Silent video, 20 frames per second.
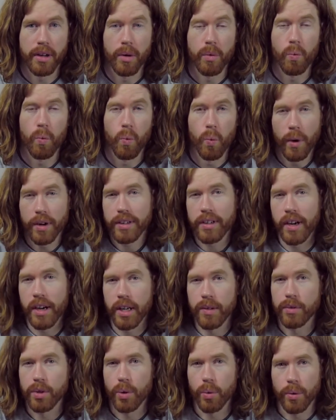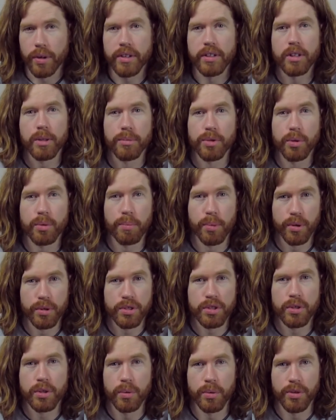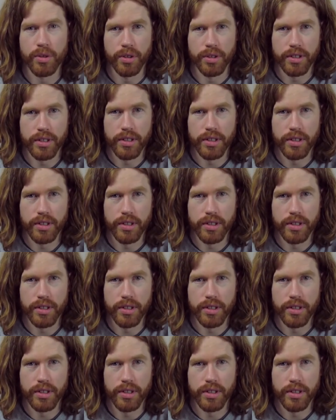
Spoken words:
on what kind of curriculum you pursue with your